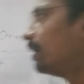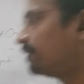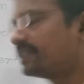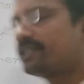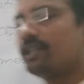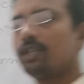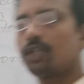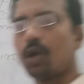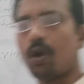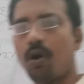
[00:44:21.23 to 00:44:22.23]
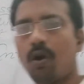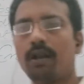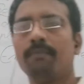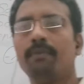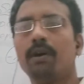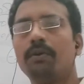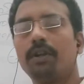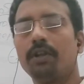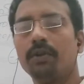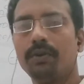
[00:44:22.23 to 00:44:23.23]
this is all
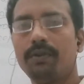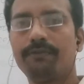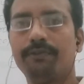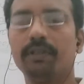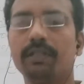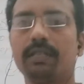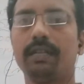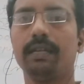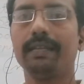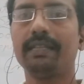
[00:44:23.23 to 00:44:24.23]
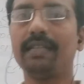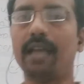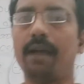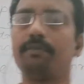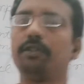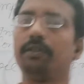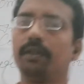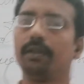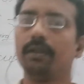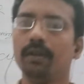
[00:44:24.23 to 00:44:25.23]
about your first chapter.
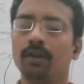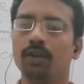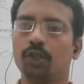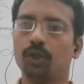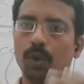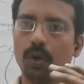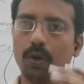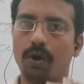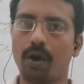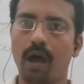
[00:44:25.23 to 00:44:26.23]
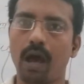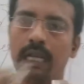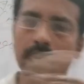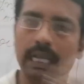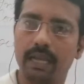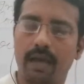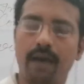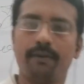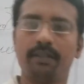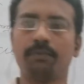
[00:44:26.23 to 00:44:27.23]
So
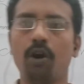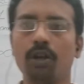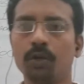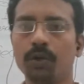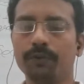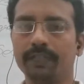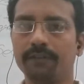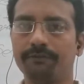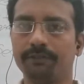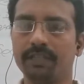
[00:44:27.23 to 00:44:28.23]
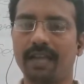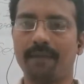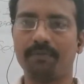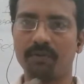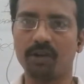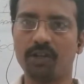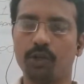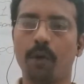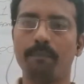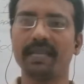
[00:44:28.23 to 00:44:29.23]
a small go with the first chapter, what
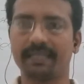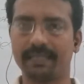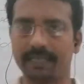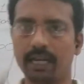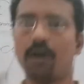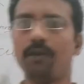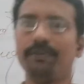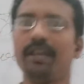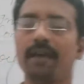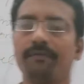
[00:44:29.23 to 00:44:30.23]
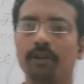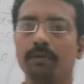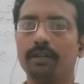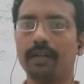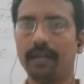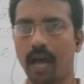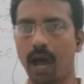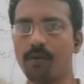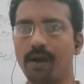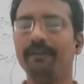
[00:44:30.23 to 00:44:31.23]
topics till now we have covered and
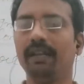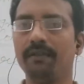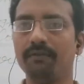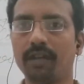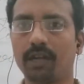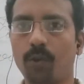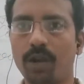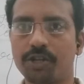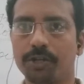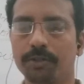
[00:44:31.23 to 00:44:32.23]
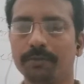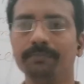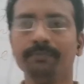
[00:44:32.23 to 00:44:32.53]
how I will give you the question.